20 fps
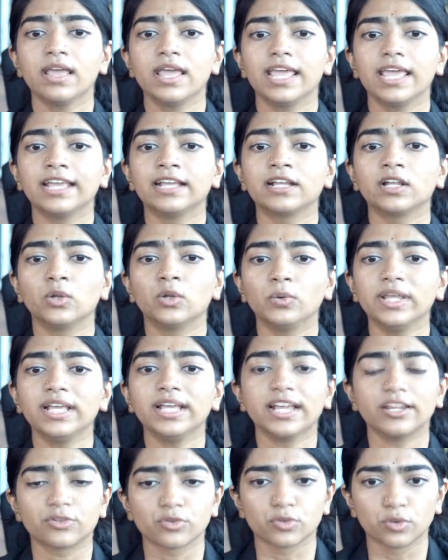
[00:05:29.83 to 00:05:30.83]
including
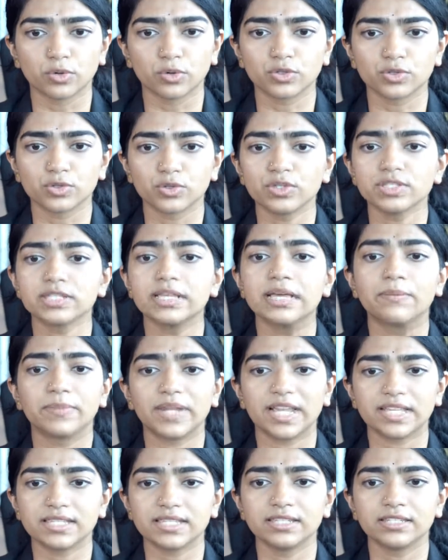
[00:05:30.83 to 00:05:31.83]
at roadshows,
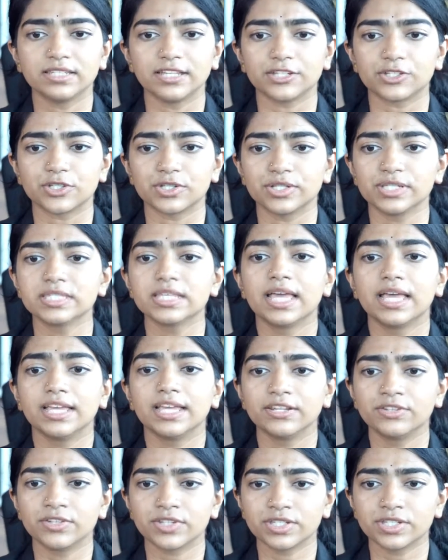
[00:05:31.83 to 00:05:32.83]
presentations,
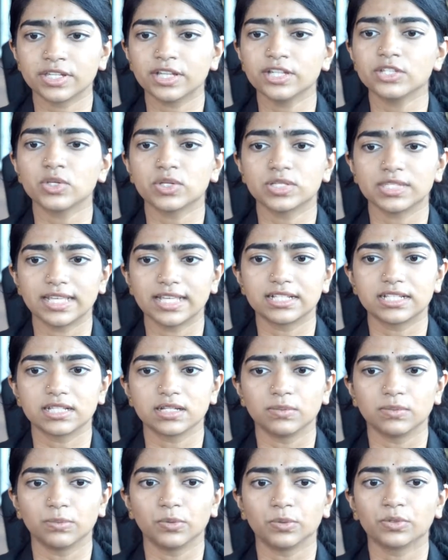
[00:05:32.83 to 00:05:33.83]
in research or sales
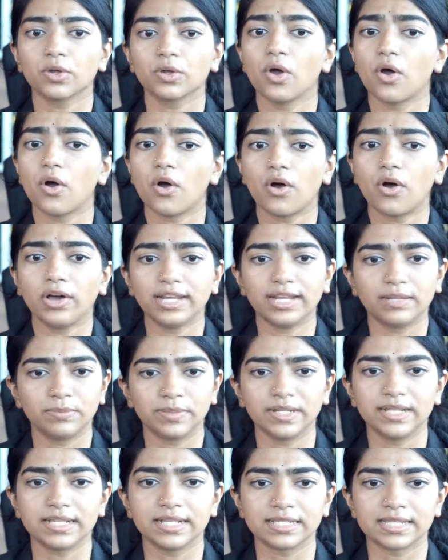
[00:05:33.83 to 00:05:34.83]
report, or at
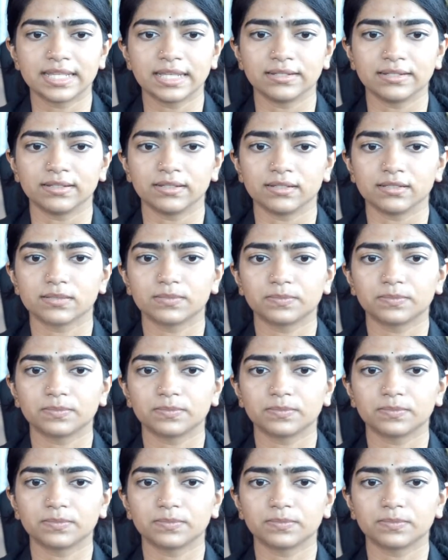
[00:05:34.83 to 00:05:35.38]
bidding centers.